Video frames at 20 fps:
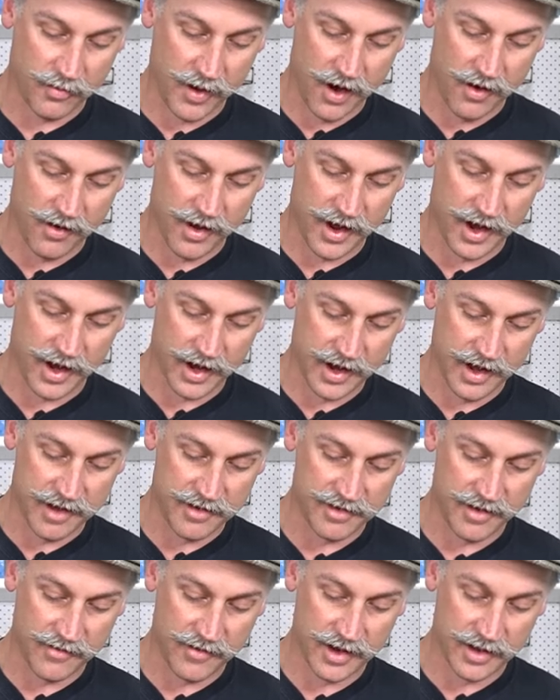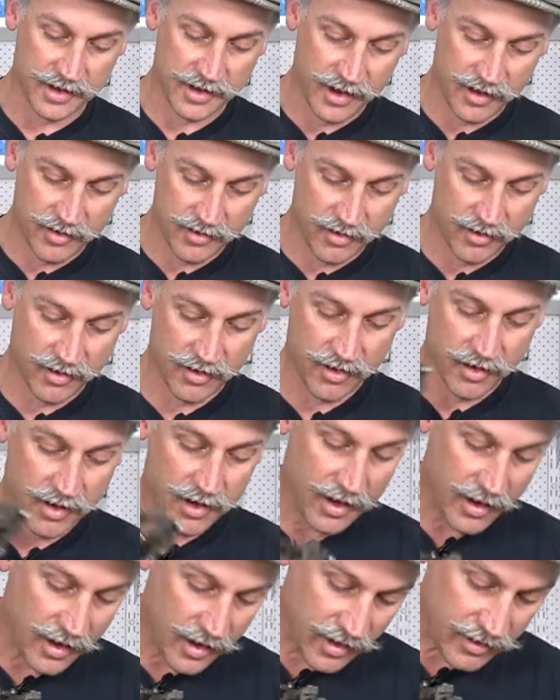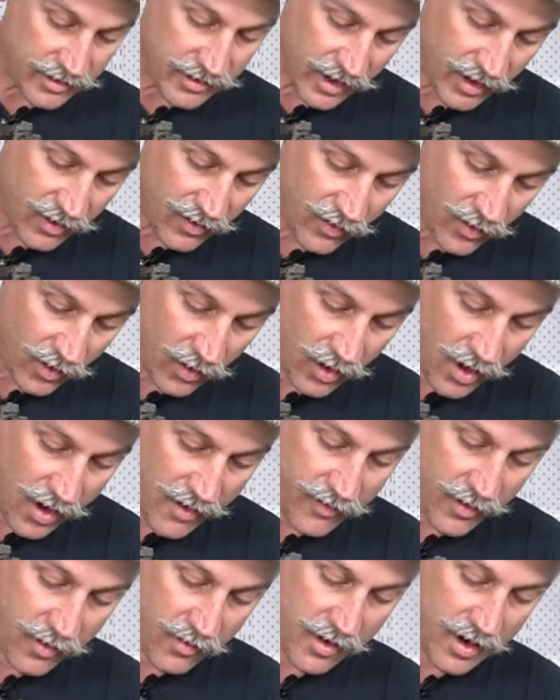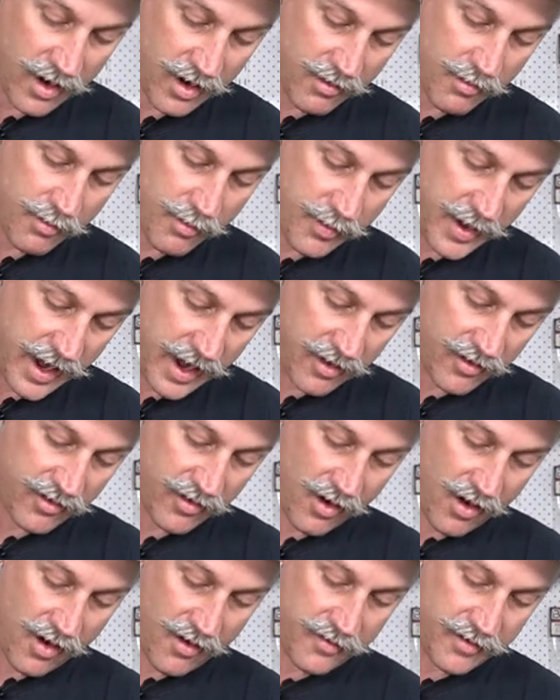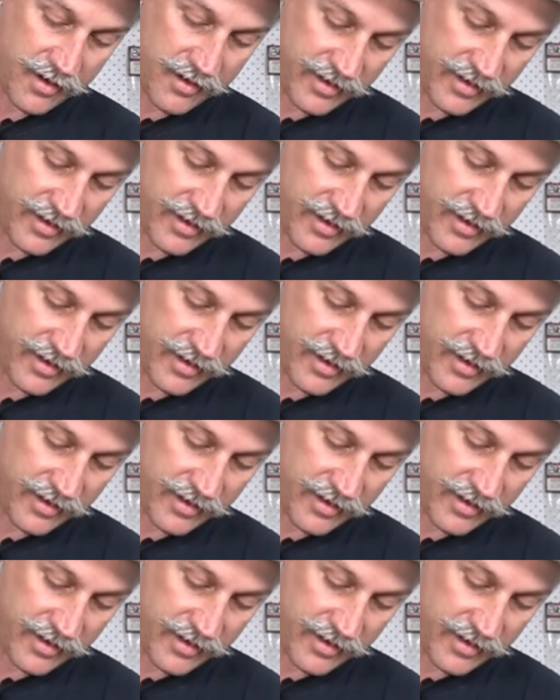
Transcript: barrier in case something does does fall off, it won't bounce off the